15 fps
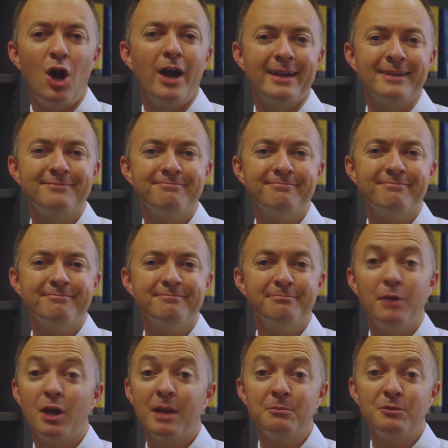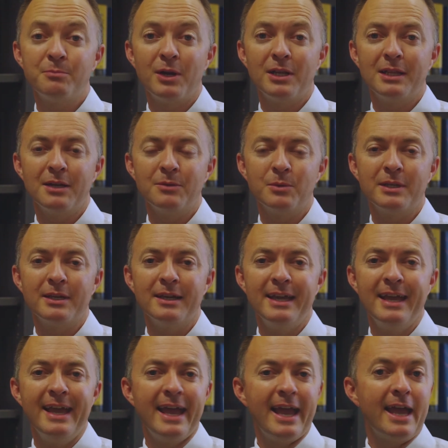Hi, my name is Brad Ladewig,
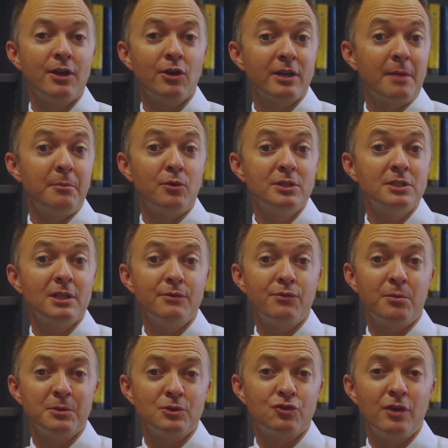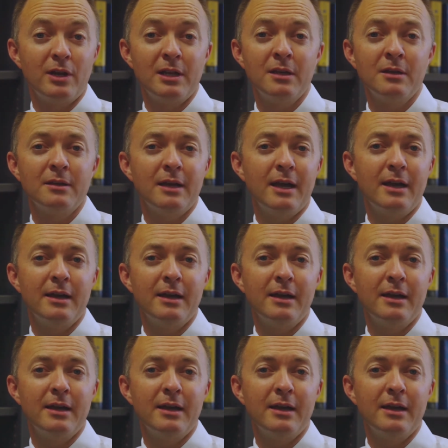and I come originally from Australia,